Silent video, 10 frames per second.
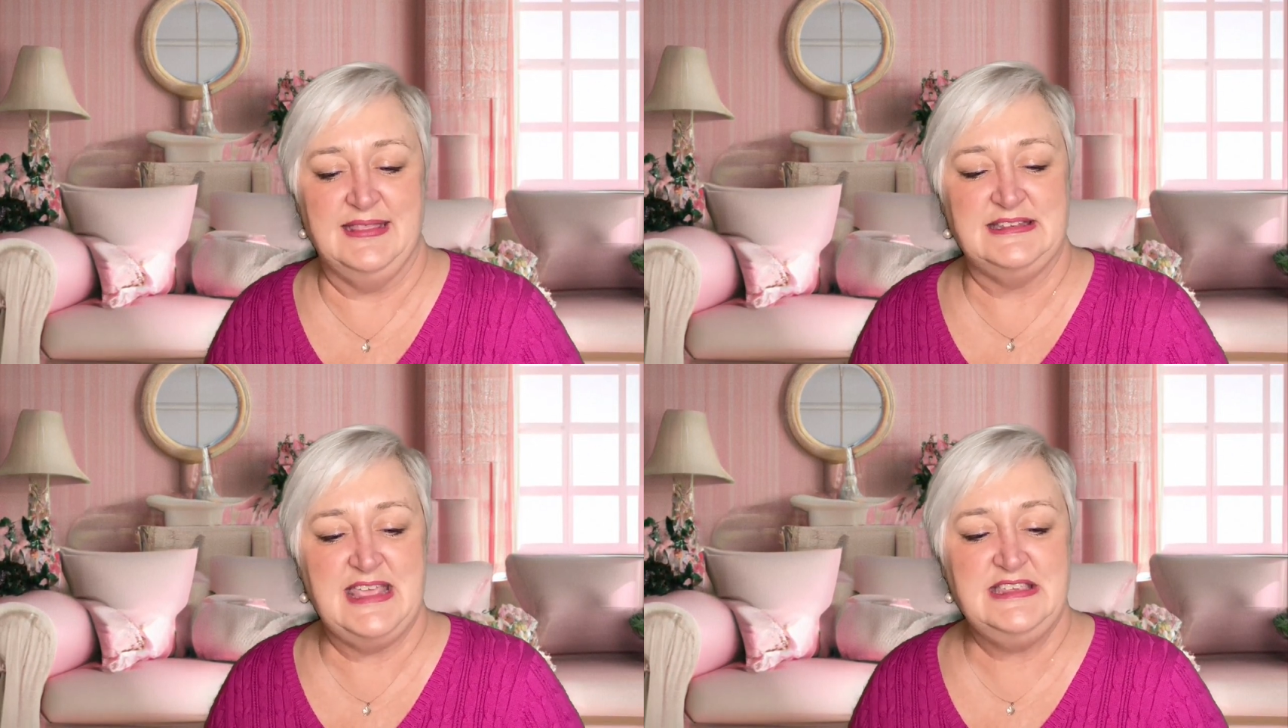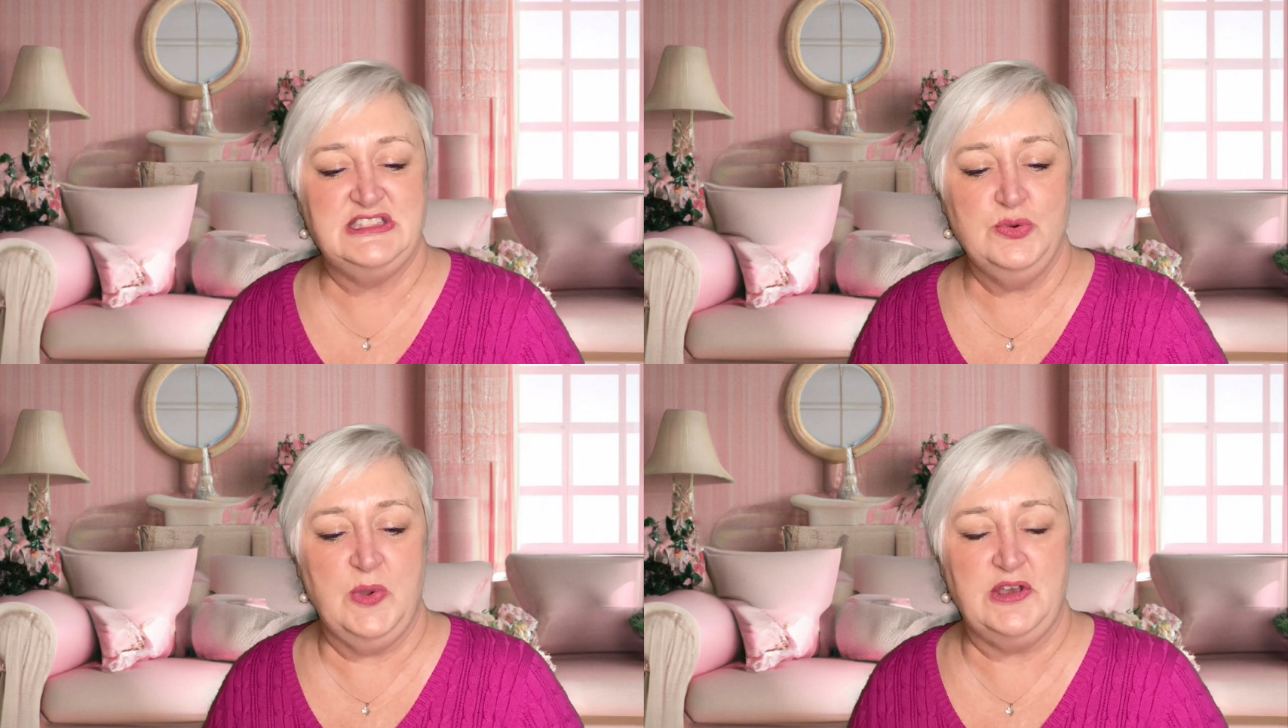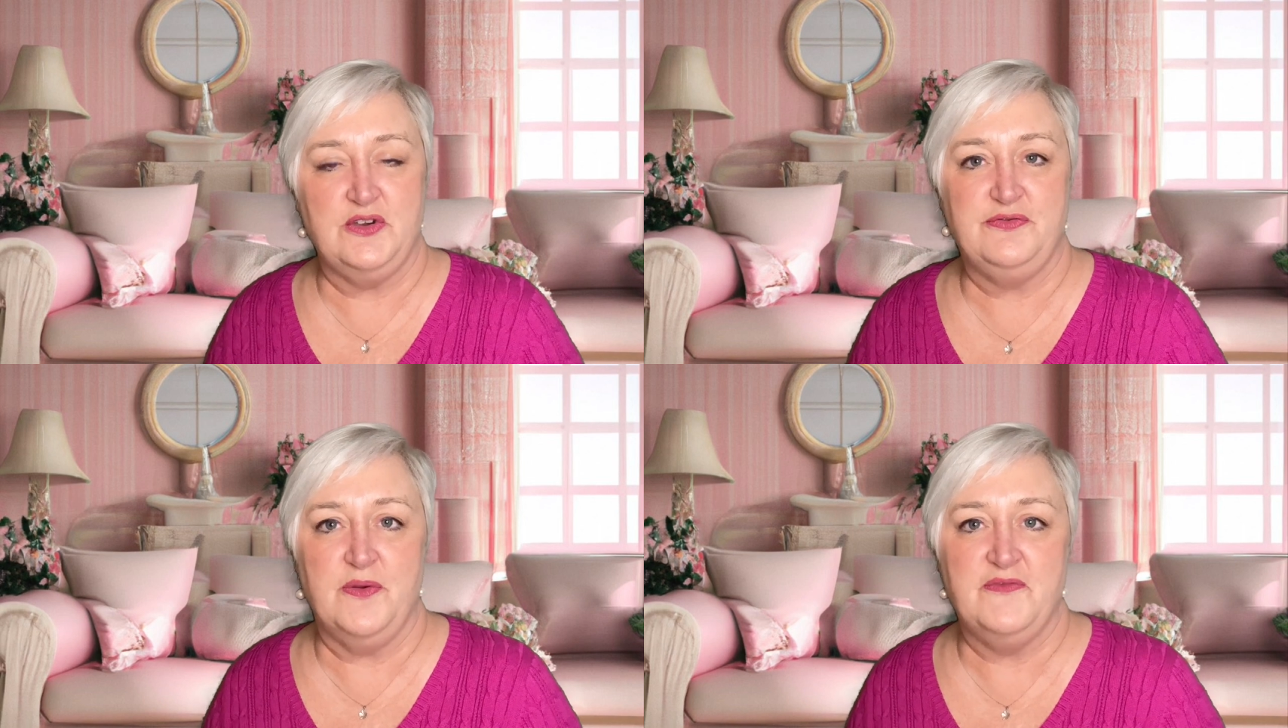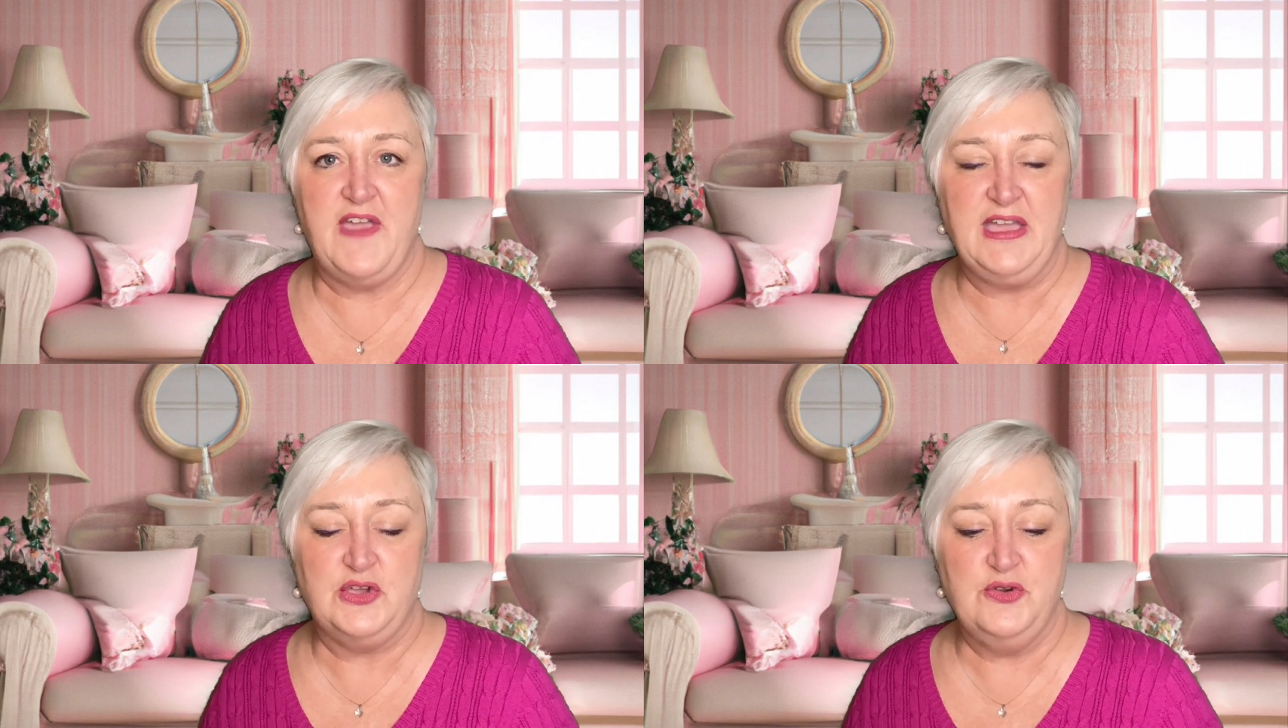that takes the reader from
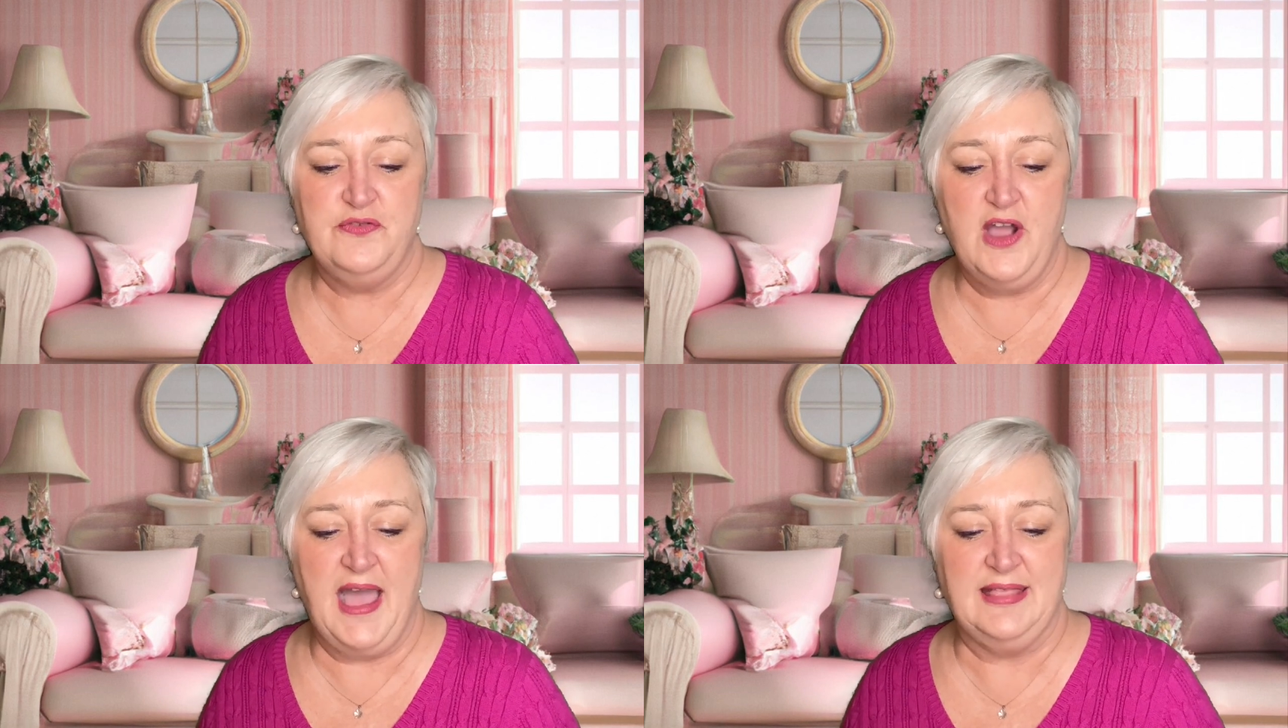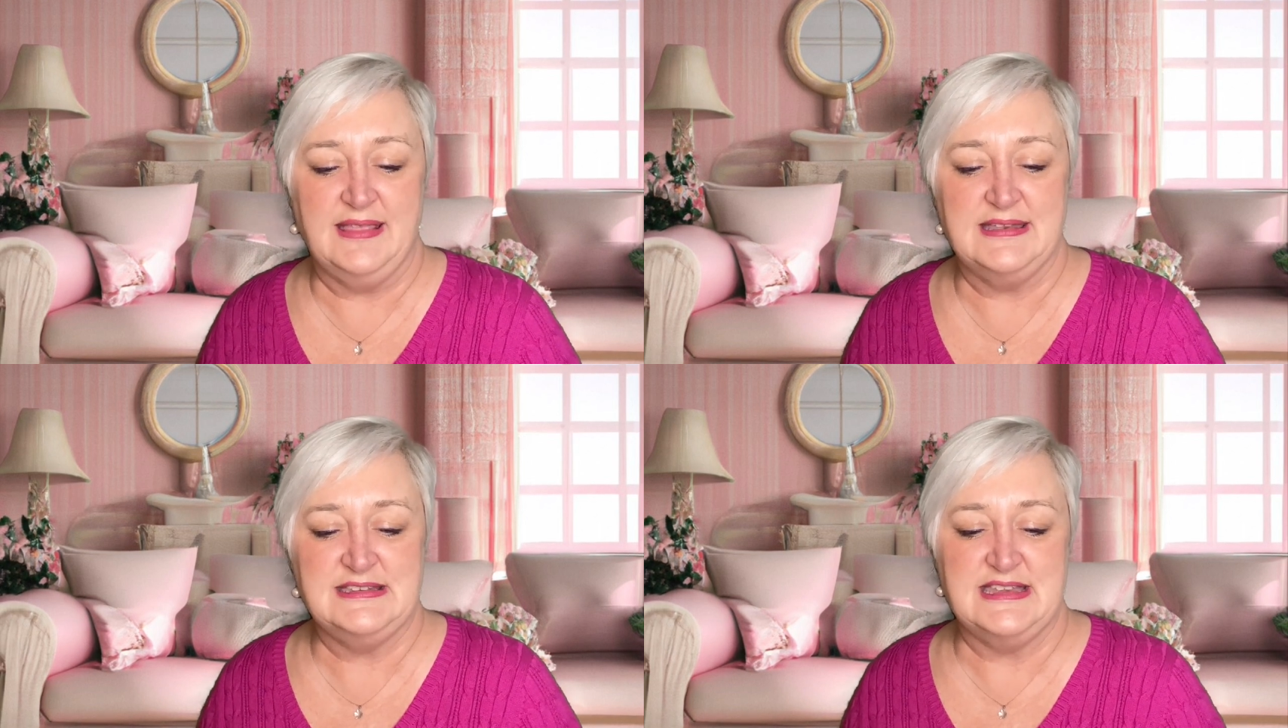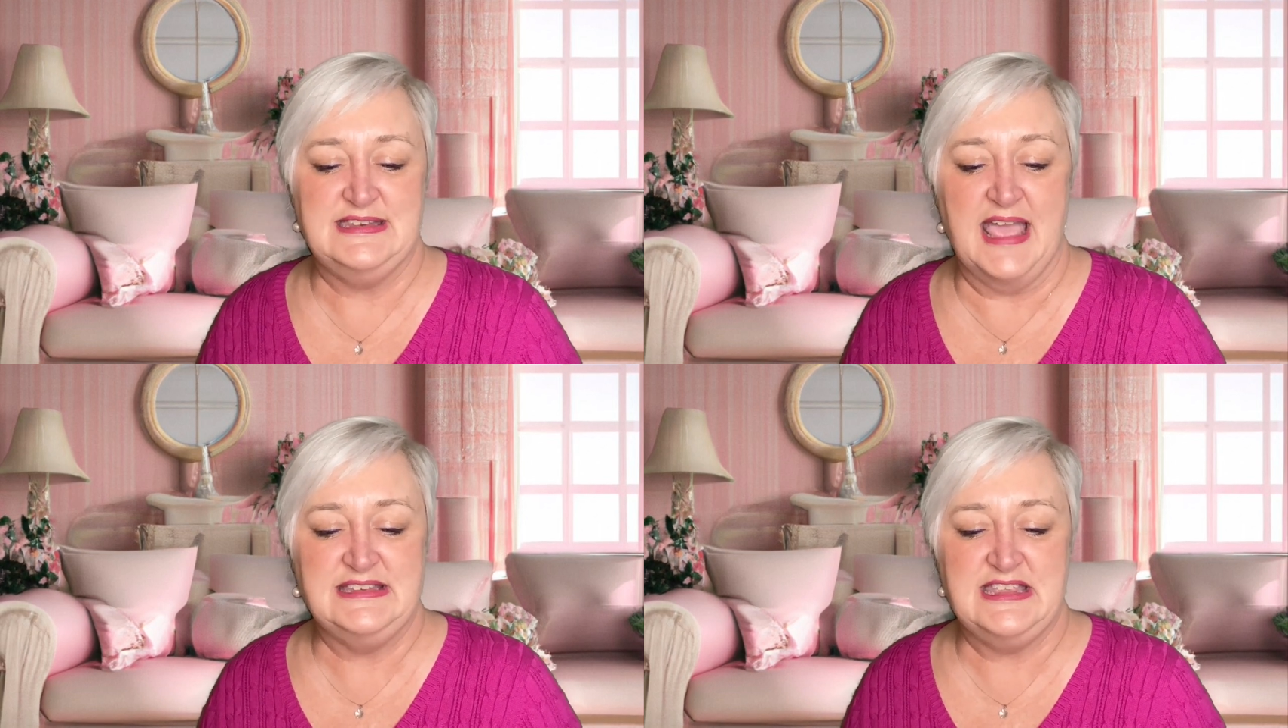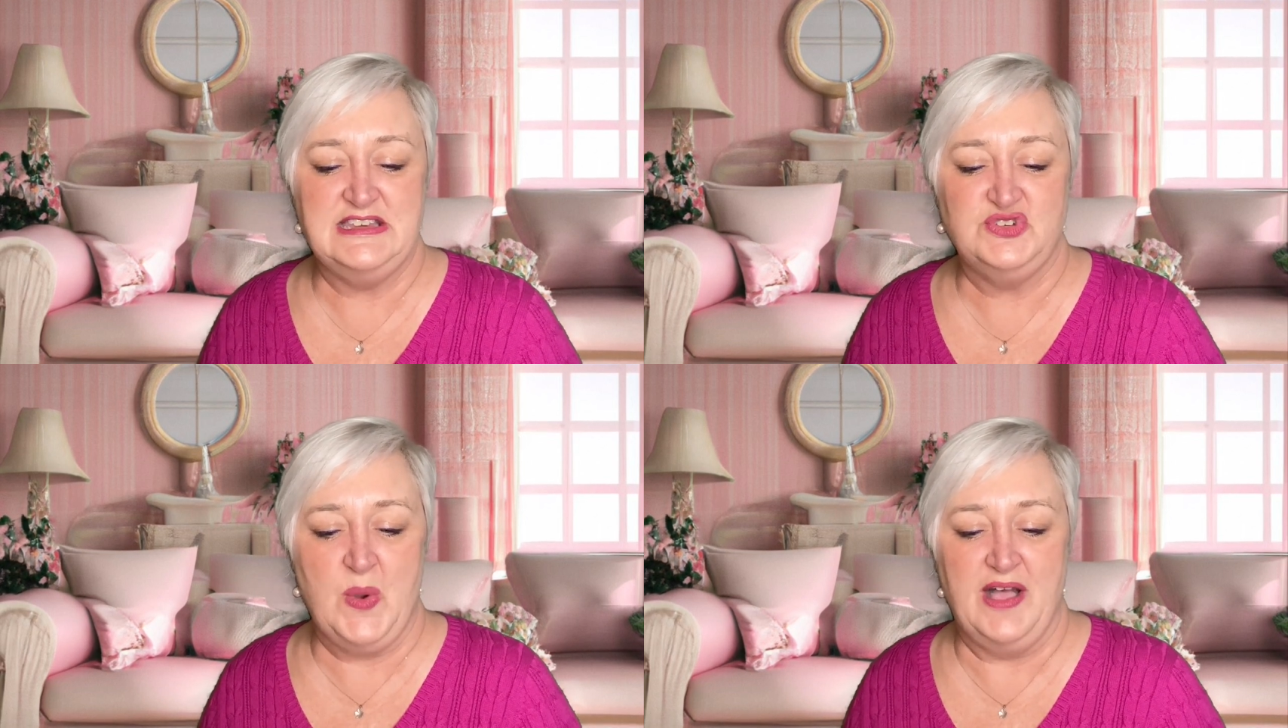Vancouver Island in
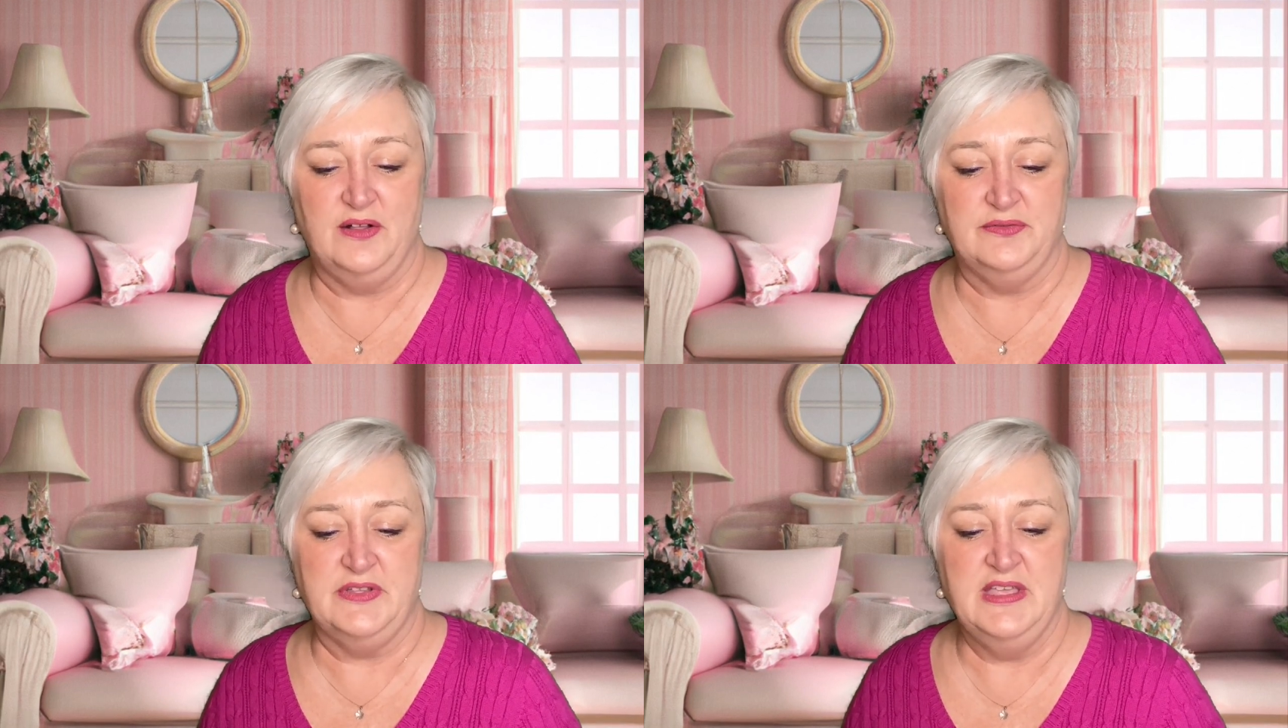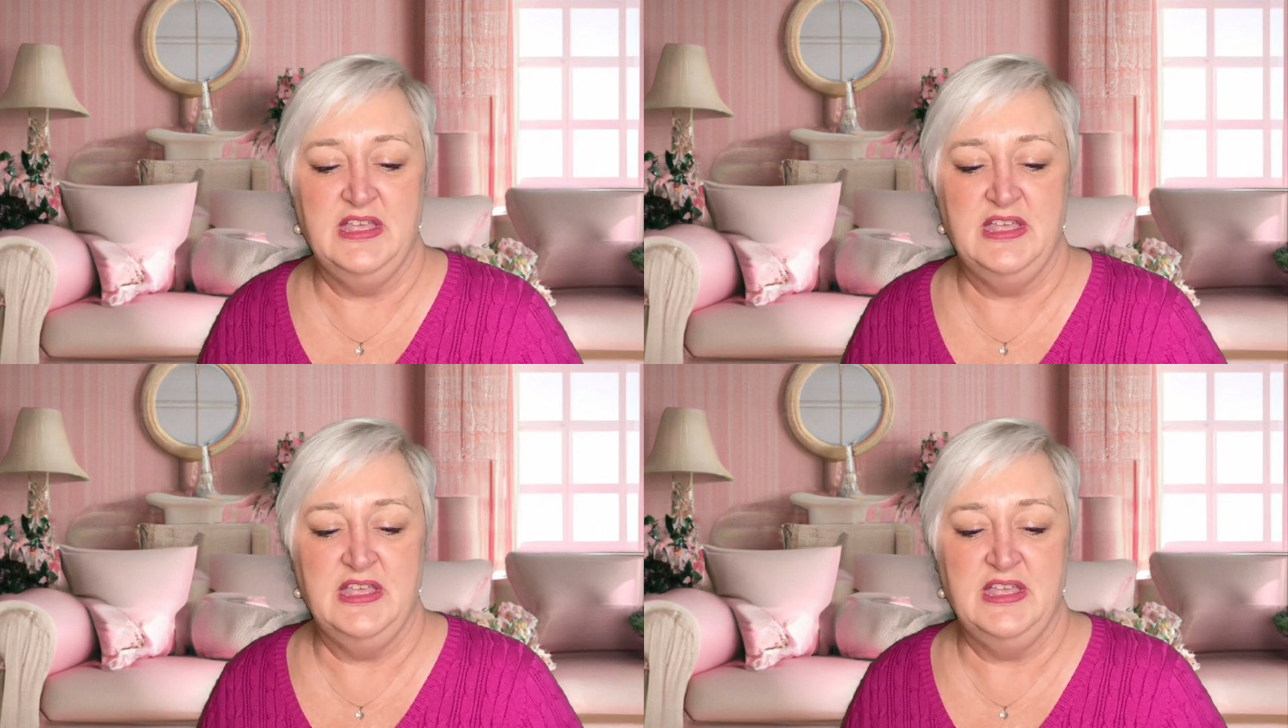1912